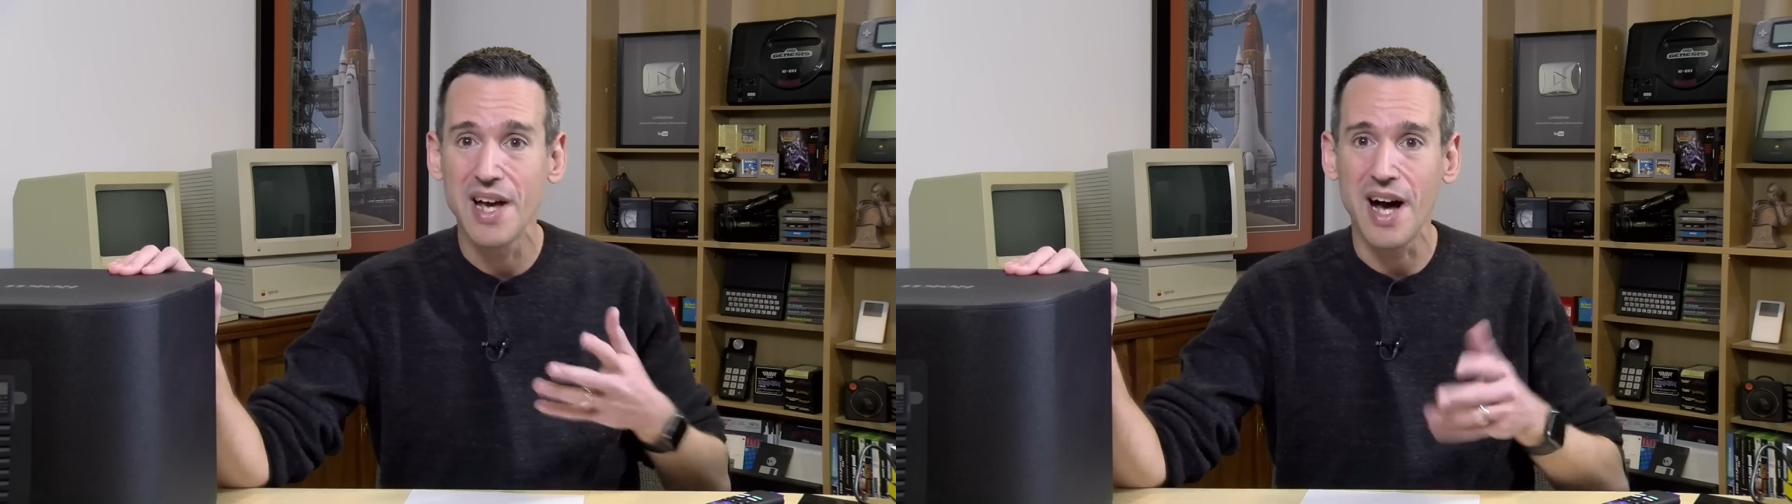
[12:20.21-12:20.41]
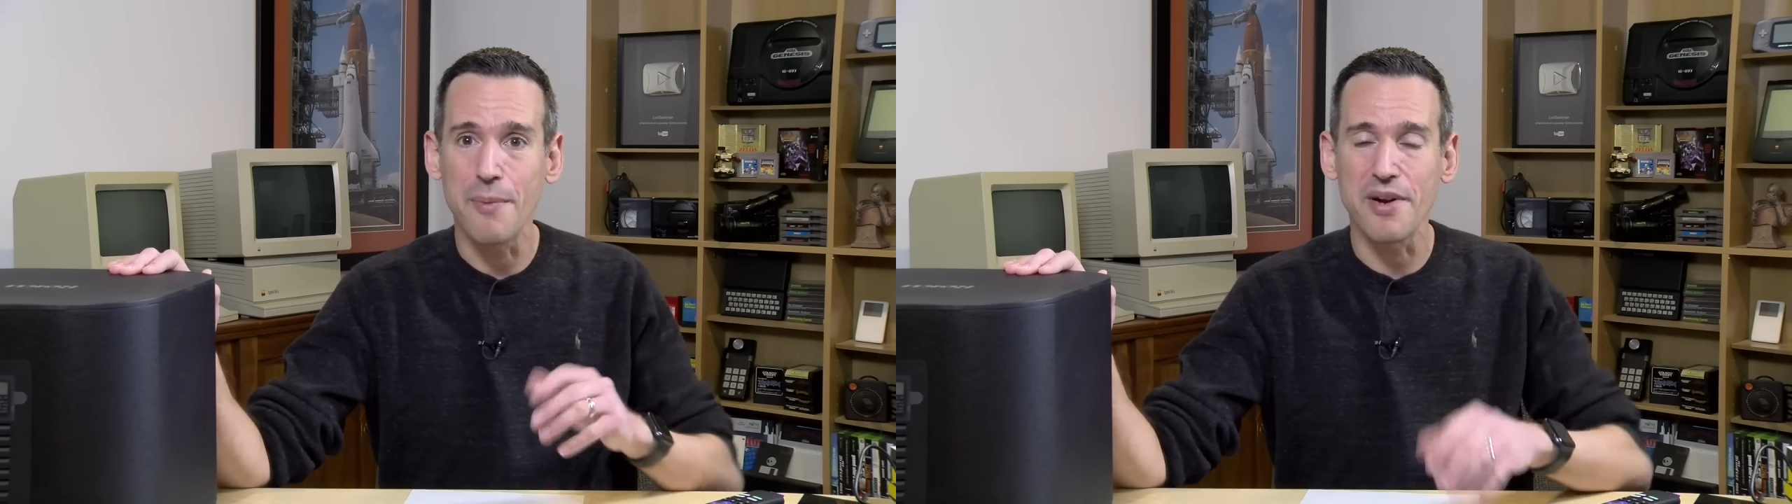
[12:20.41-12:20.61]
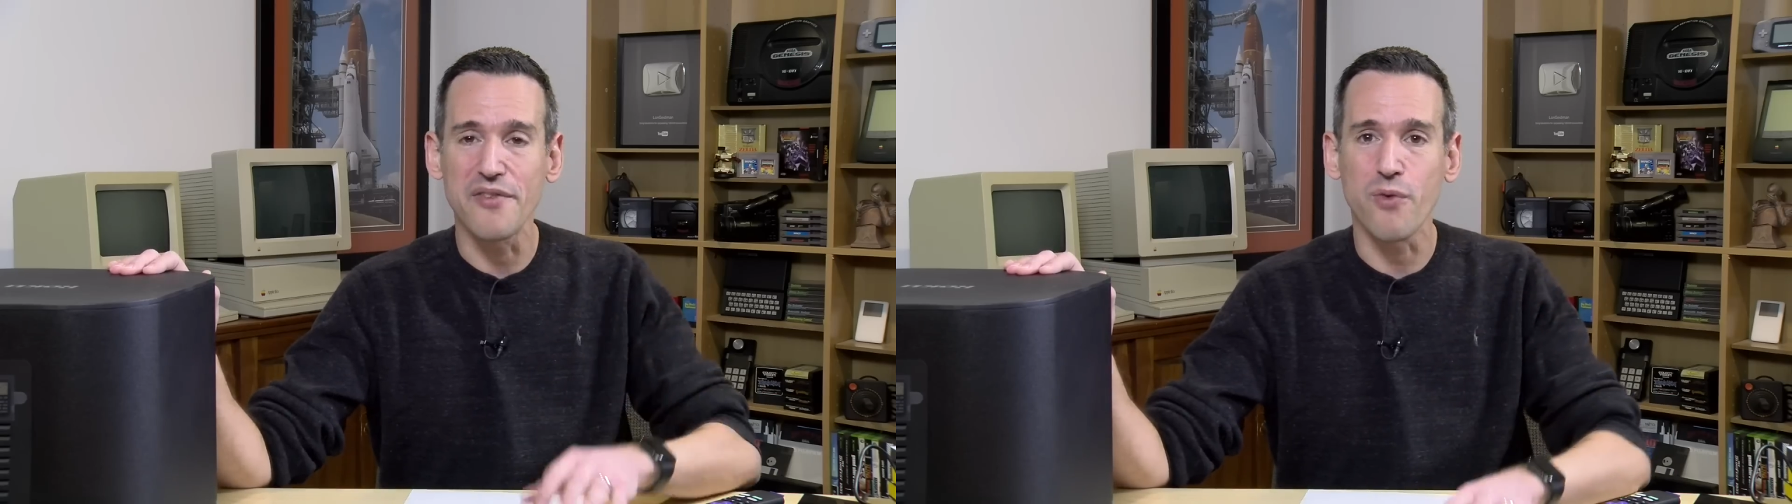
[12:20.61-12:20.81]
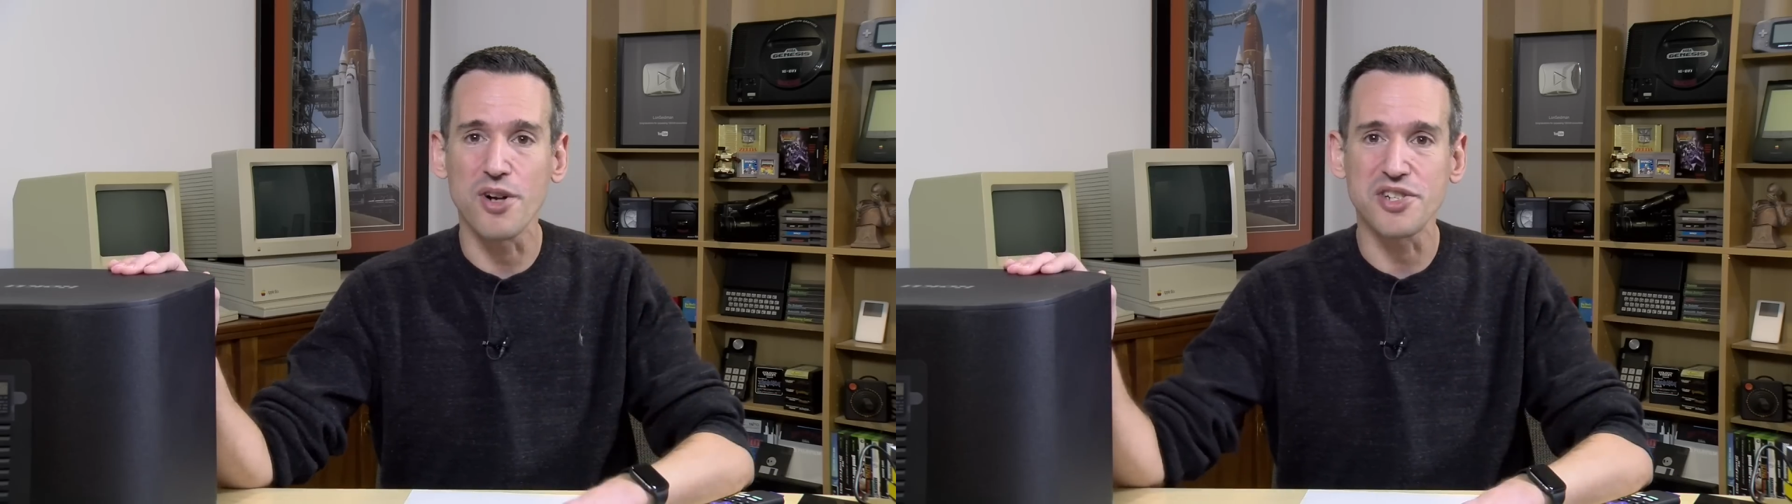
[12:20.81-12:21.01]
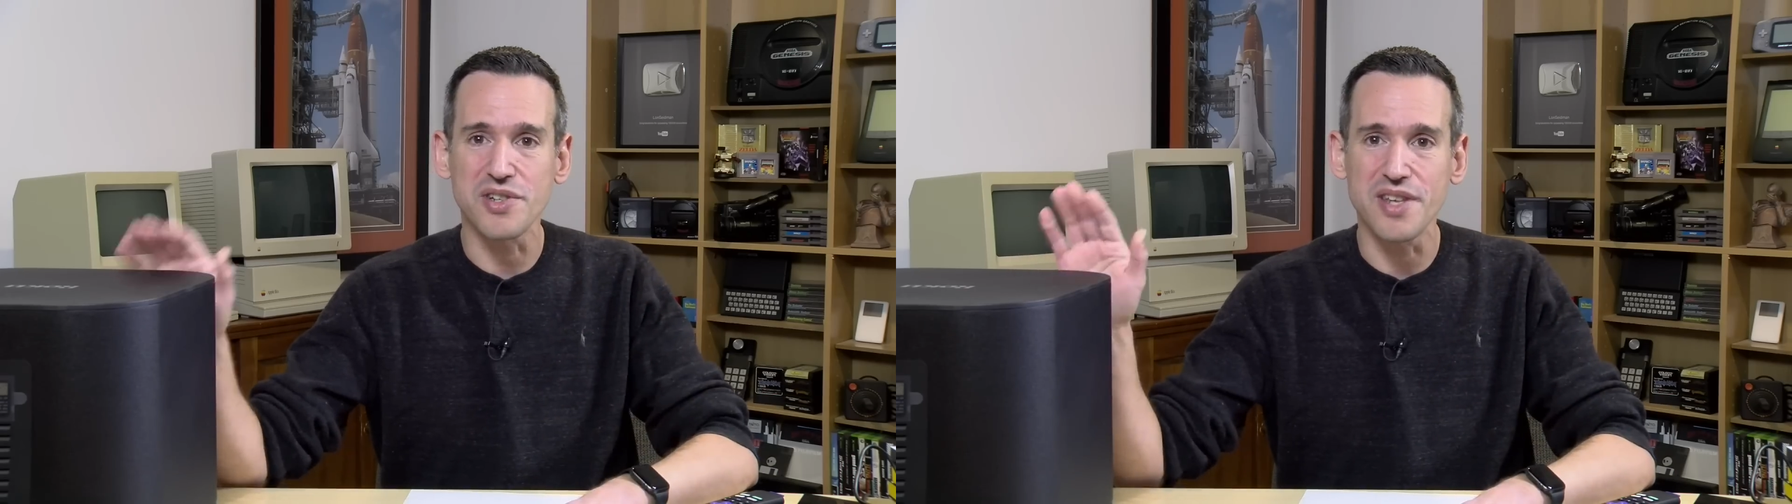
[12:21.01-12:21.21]
uh, but
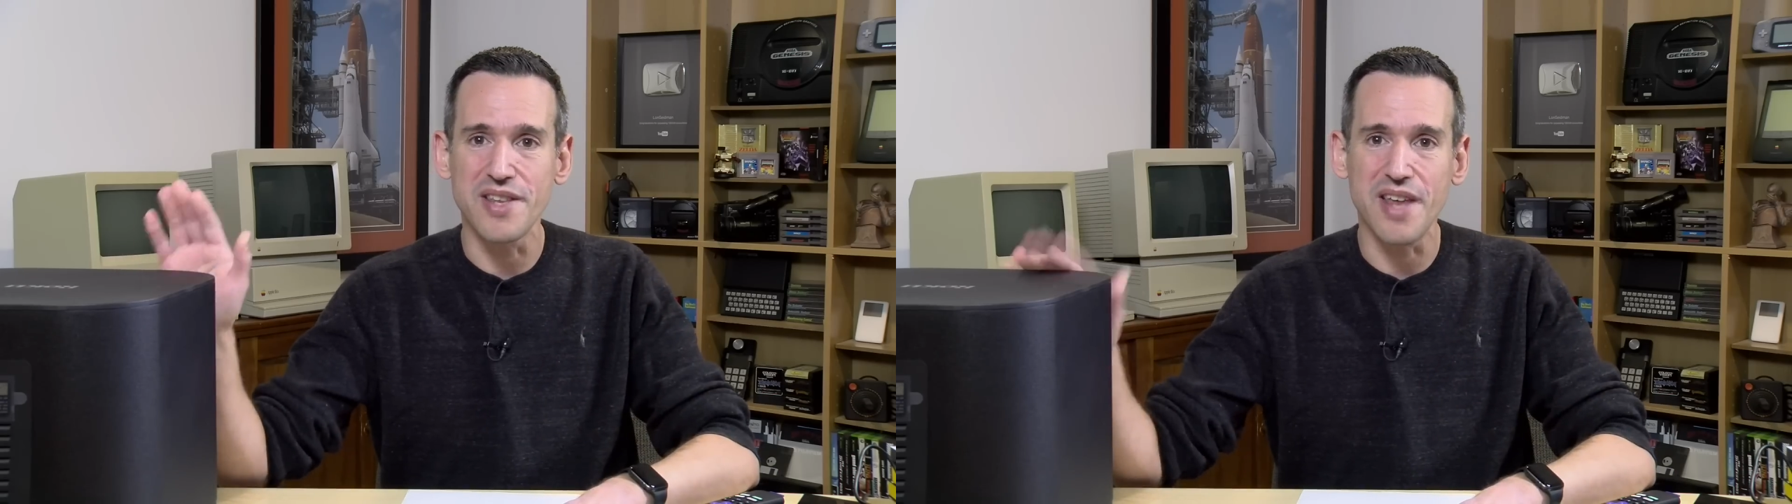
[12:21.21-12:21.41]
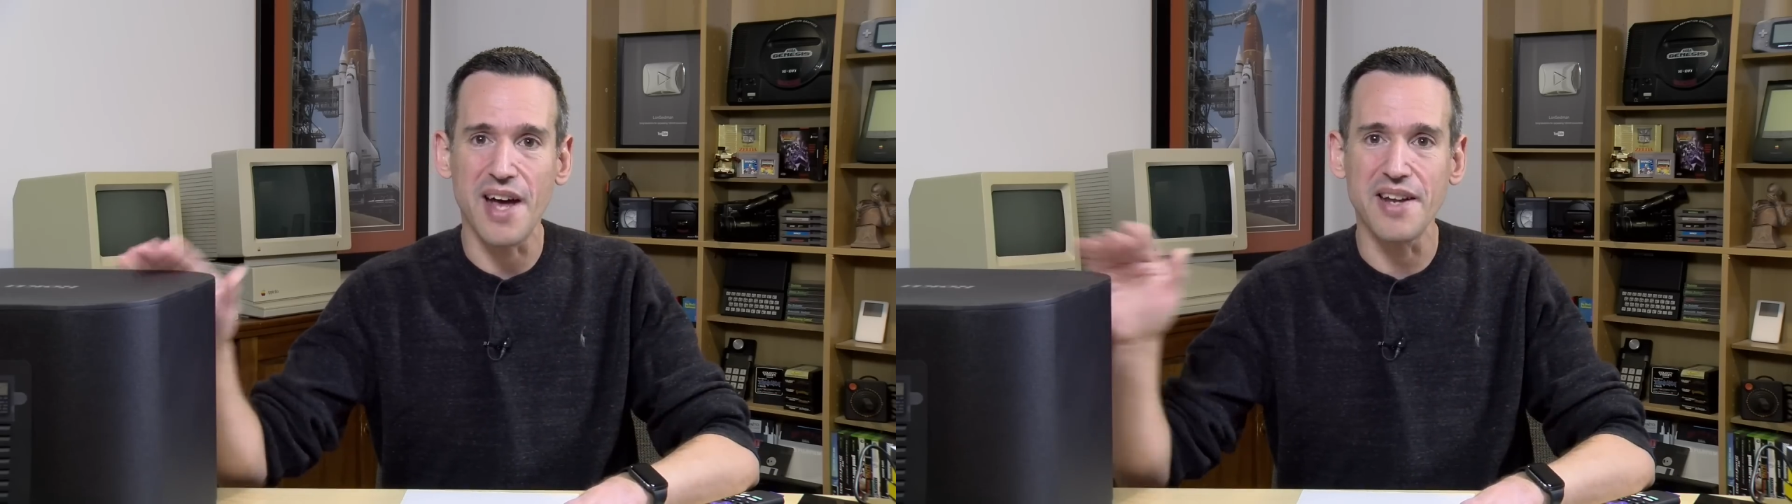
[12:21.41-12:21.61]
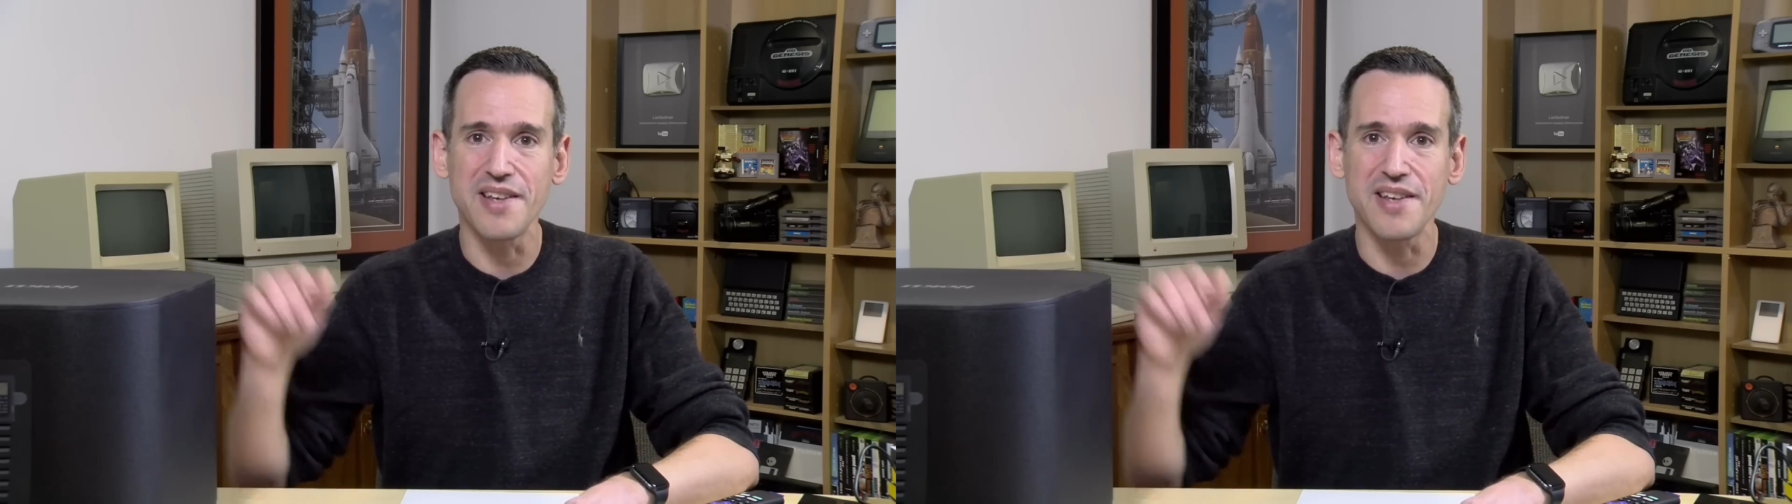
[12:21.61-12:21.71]
unfortunately that